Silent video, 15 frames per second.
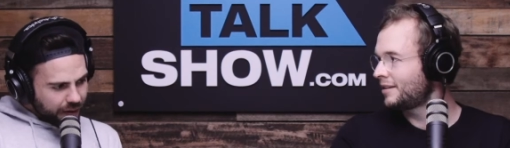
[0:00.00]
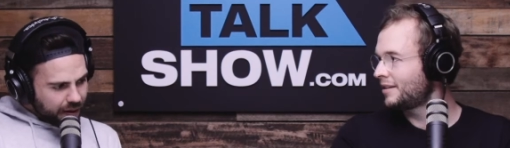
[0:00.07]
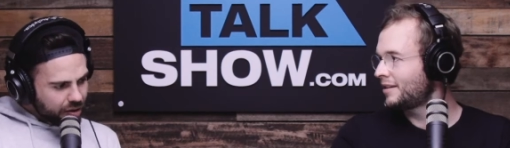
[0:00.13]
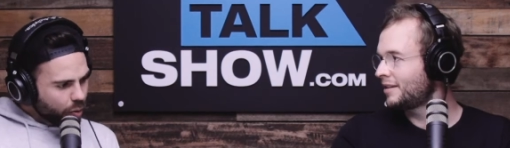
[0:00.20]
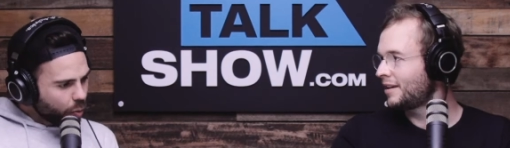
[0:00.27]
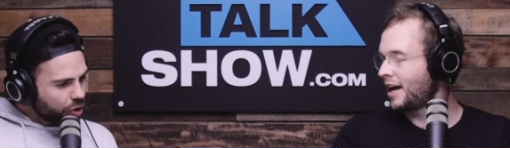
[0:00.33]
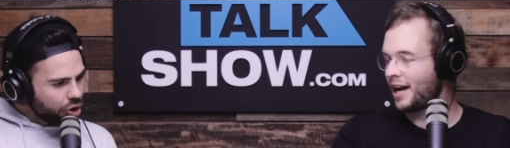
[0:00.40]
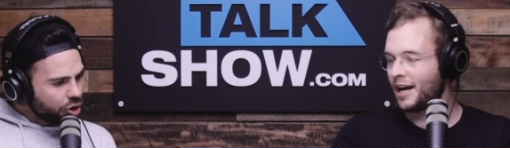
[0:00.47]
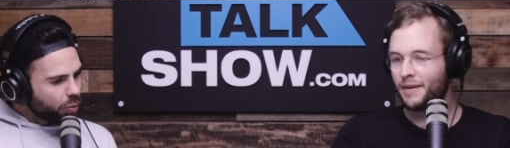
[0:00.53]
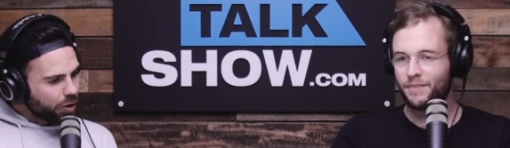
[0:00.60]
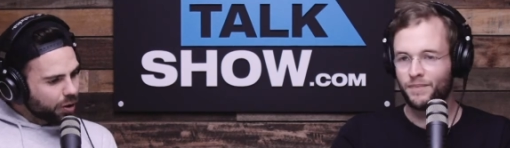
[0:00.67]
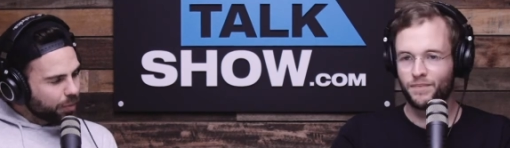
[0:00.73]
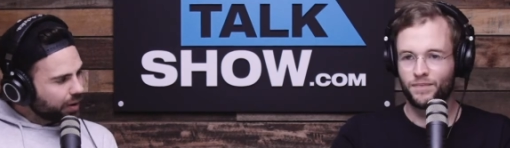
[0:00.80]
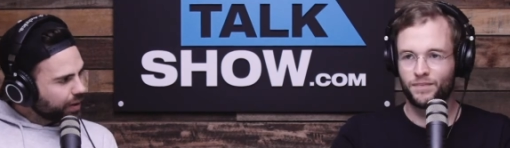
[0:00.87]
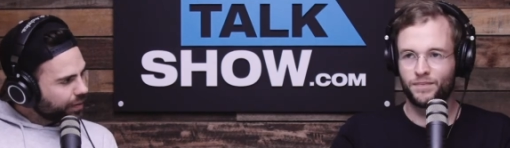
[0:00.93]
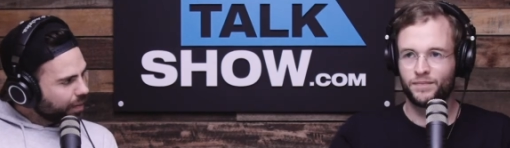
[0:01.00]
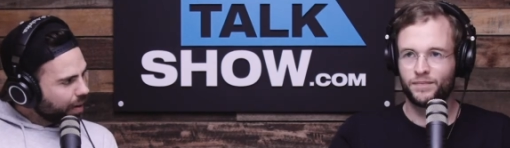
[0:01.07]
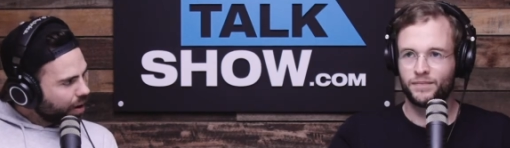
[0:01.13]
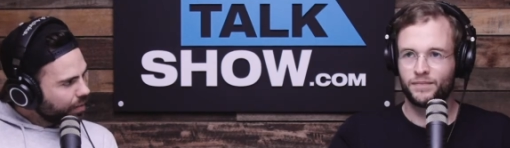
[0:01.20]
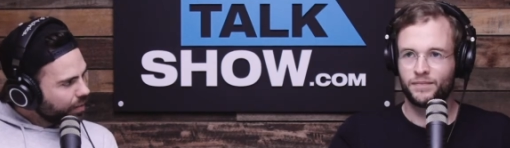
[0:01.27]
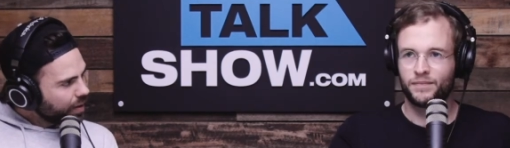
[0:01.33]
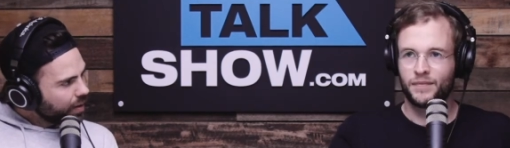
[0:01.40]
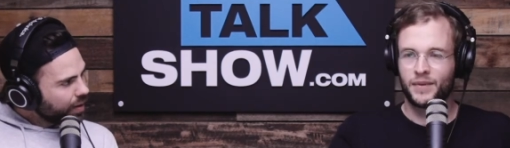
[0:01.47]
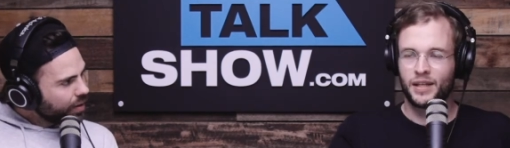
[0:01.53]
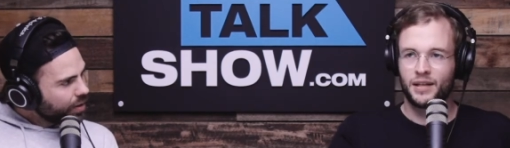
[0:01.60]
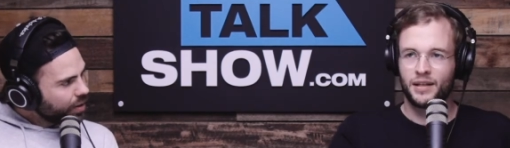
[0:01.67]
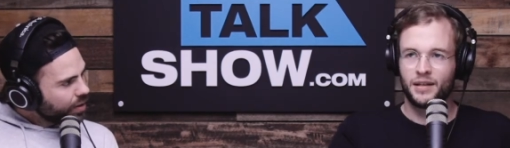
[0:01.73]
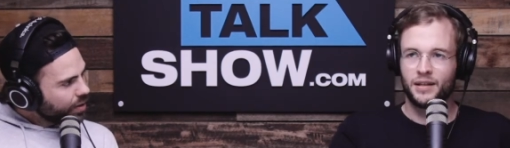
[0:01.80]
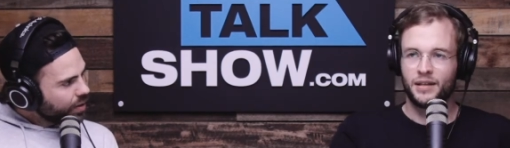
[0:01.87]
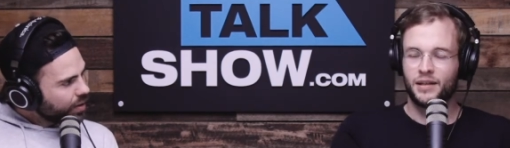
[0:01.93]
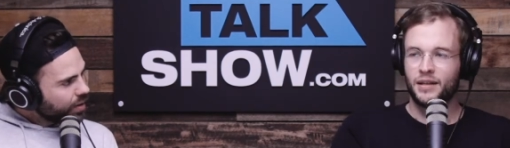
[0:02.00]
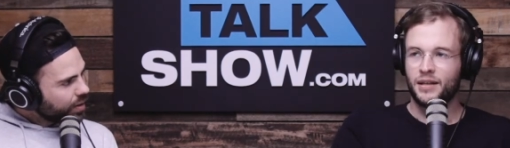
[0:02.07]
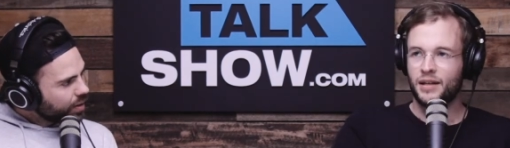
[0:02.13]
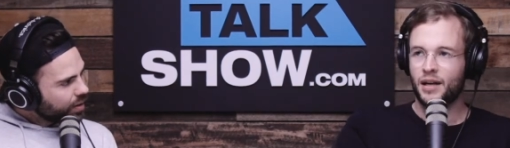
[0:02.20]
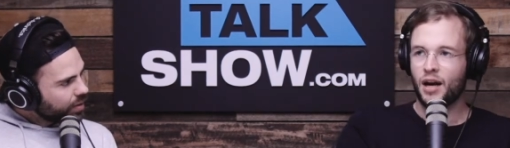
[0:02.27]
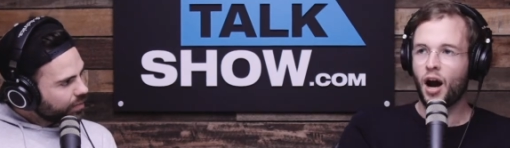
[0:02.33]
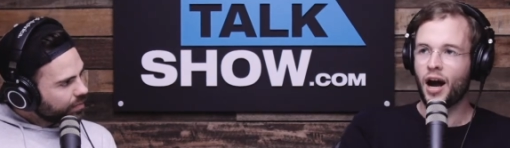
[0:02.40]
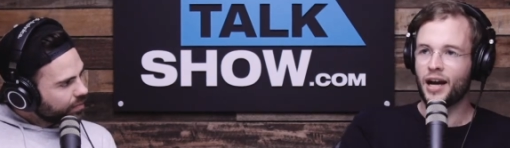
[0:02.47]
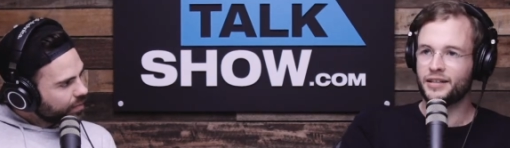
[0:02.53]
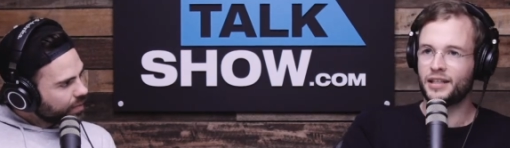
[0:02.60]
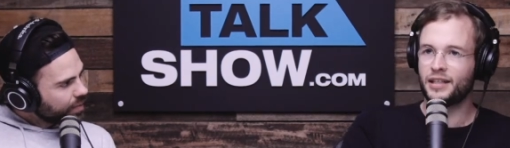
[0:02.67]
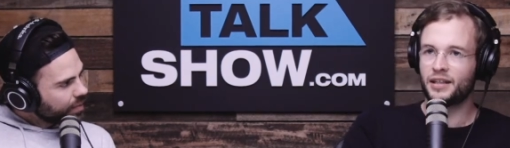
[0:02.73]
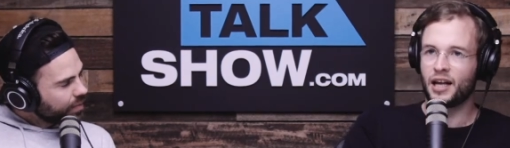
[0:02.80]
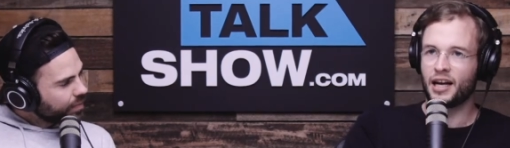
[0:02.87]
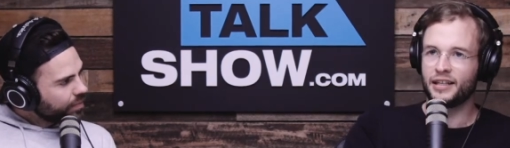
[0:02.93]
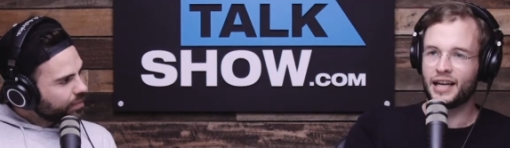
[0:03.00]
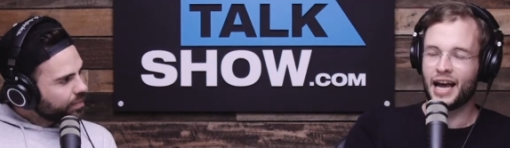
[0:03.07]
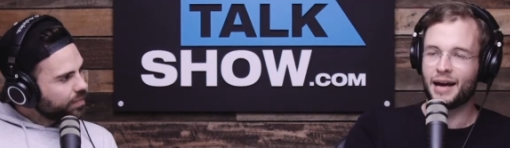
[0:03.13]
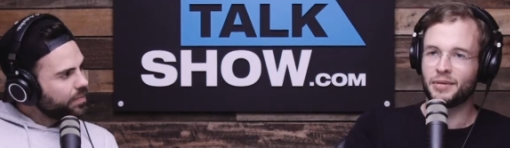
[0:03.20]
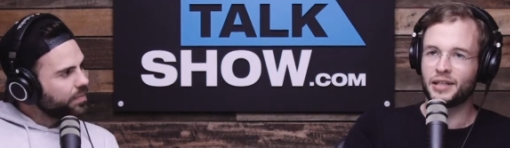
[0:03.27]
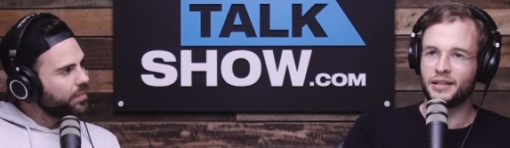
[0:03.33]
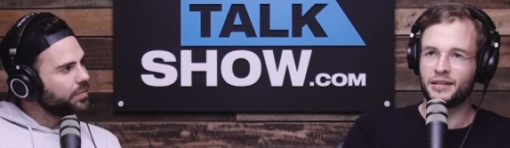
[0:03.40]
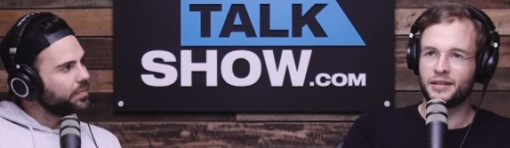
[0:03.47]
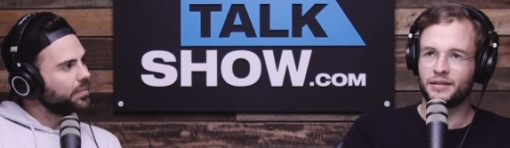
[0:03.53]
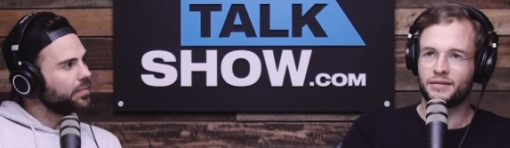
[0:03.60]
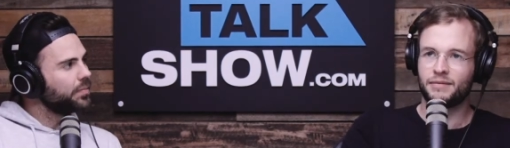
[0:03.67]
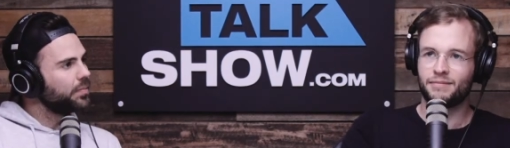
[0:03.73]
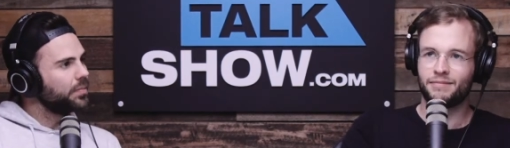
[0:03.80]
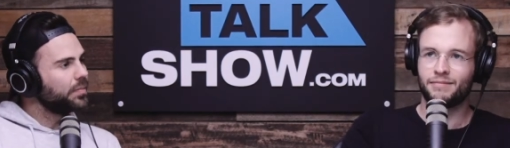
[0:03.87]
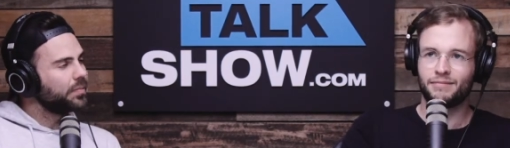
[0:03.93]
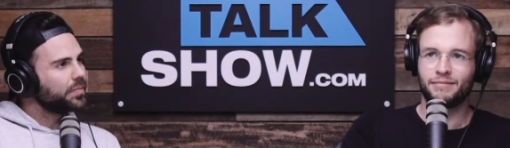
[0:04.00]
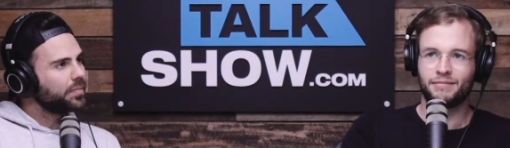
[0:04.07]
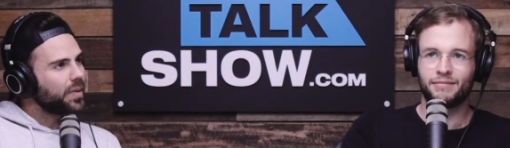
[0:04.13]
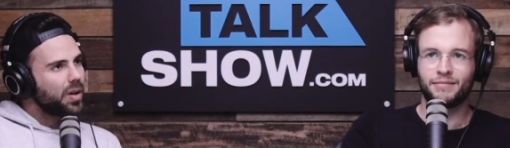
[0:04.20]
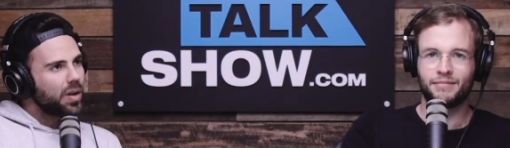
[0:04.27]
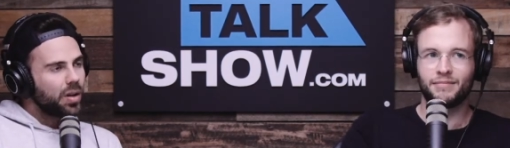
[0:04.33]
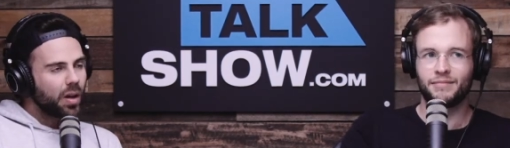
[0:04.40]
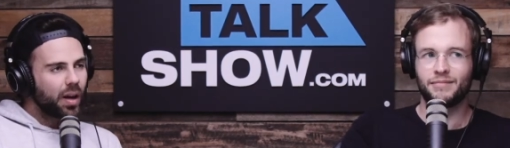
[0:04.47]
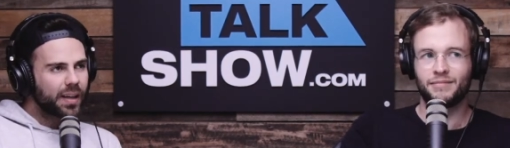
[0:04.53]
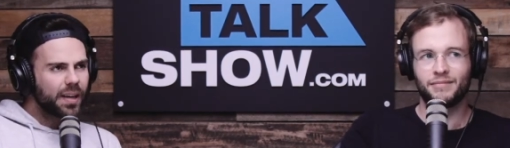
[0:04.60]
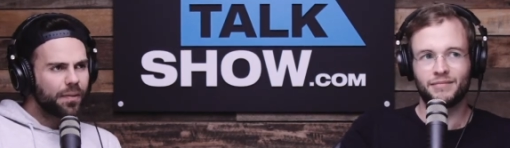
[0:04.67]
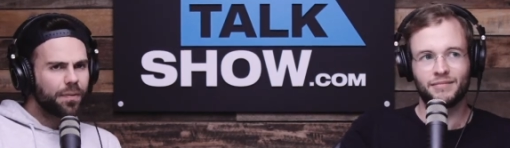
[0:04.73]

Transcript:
Speaker 1: thing. So what do
Speaker 2: you want to bring from home? Oh, as in like habits.
Speaker 1: Like I